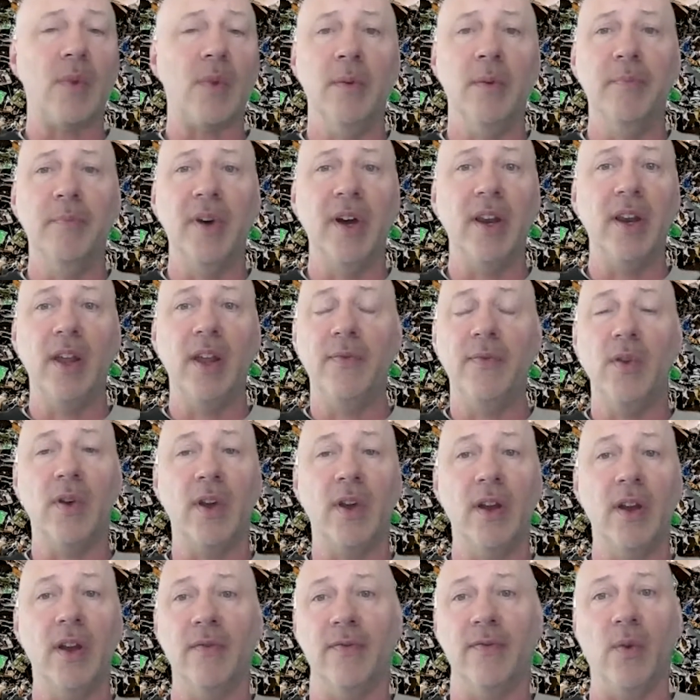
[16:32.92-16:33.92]
But if you
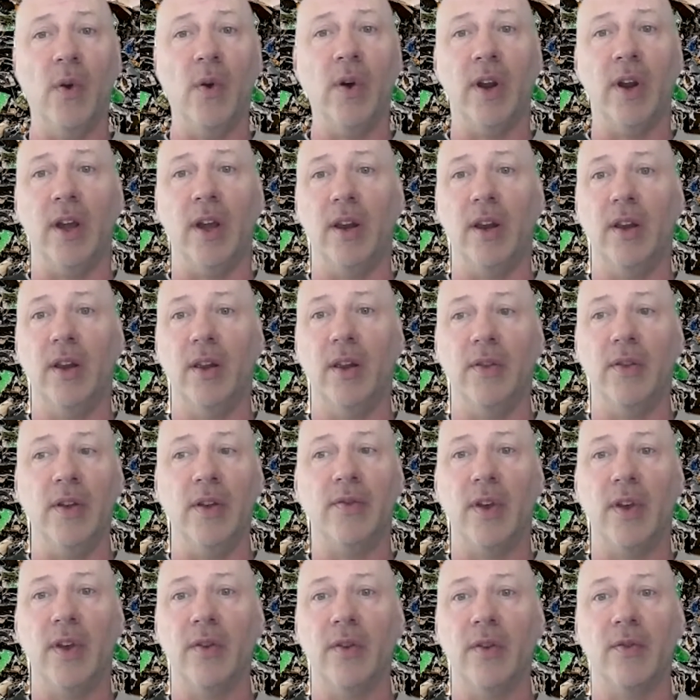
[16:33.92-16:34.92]
can afford it,
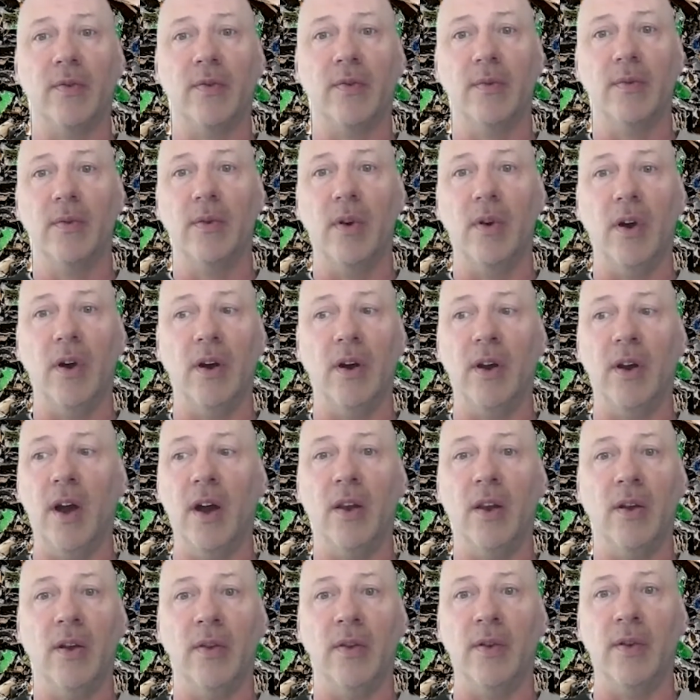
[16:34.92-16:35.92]
these things are not
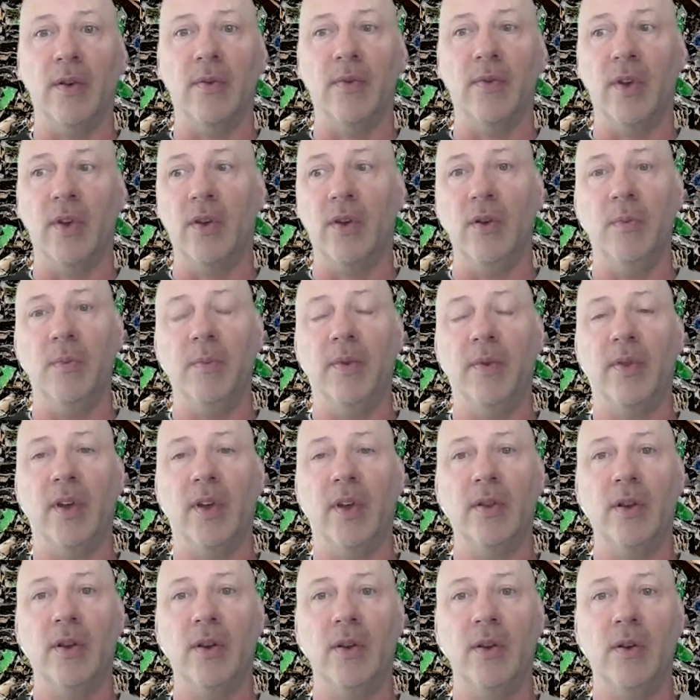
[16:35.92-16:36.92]
only the human
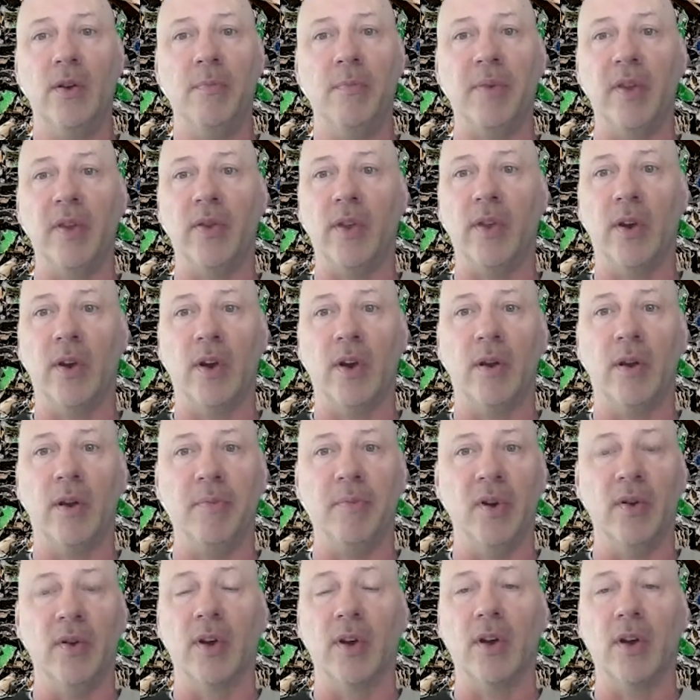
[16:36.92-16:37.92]
thing to do, but they're going to
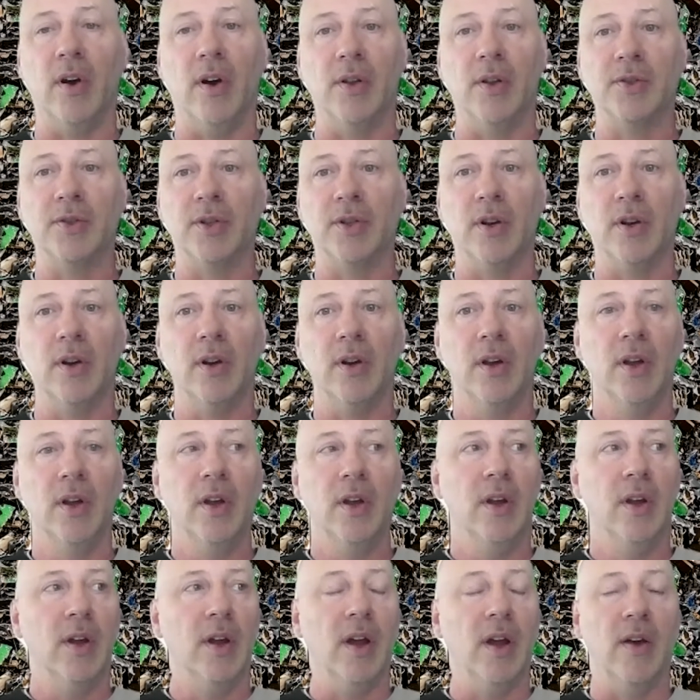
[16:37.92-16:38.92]
build a culture
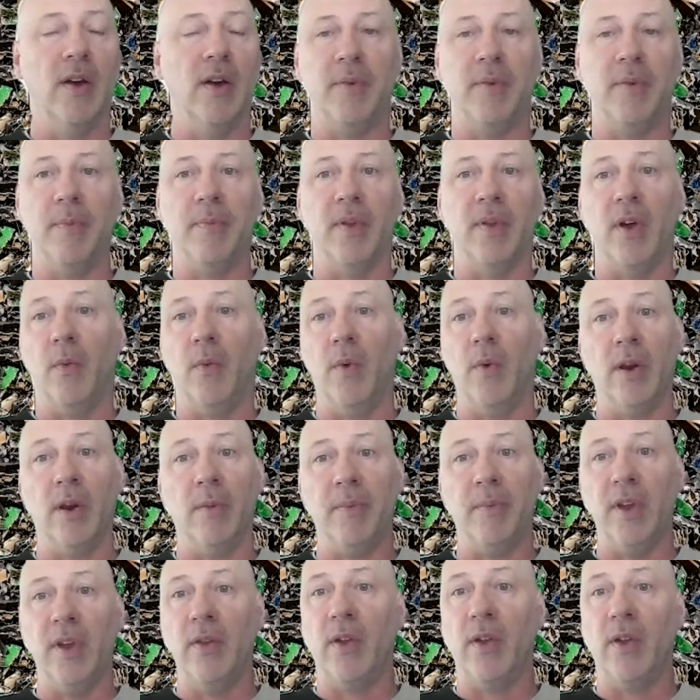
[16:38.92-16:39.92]
of people that want to
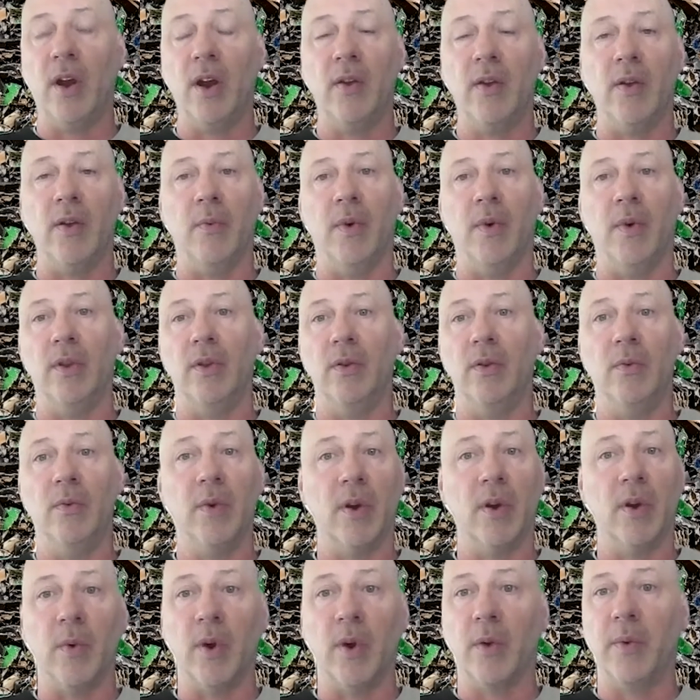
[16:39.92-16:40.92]
be there, you
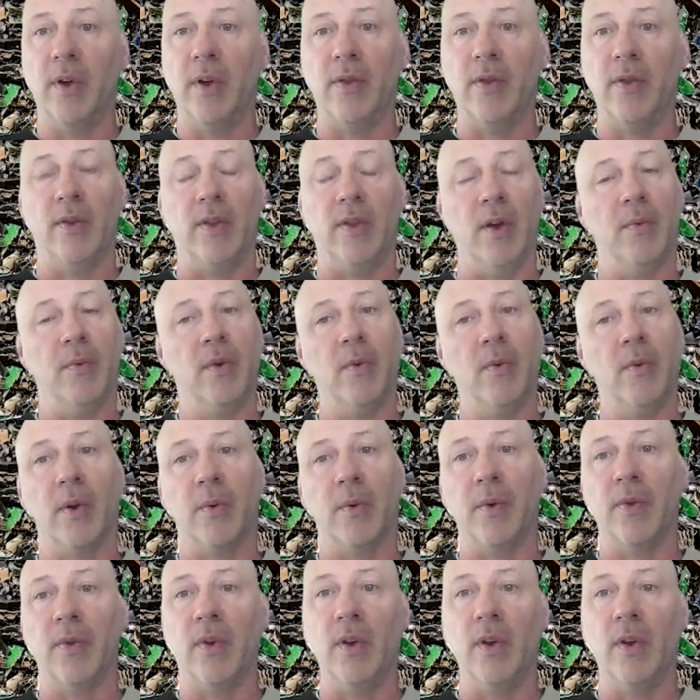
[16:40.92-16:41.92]
want to work with, that they want to work
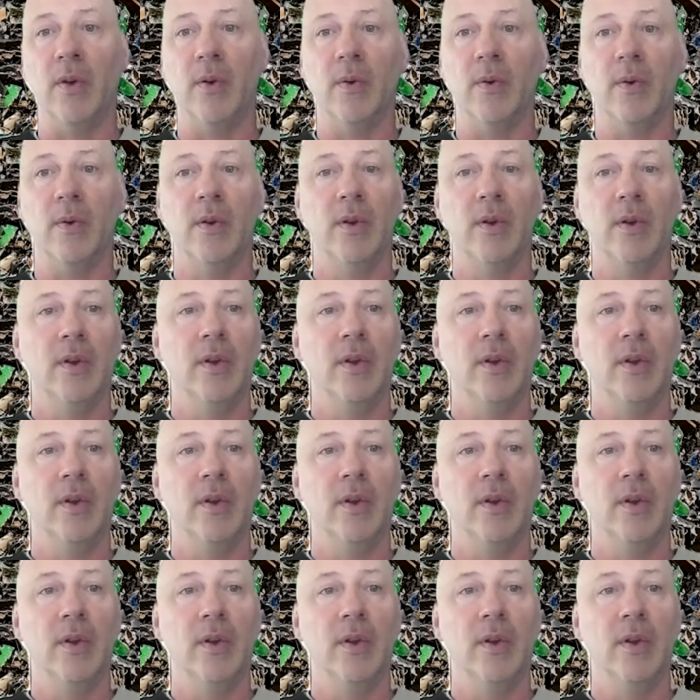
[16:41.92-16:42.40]
with you.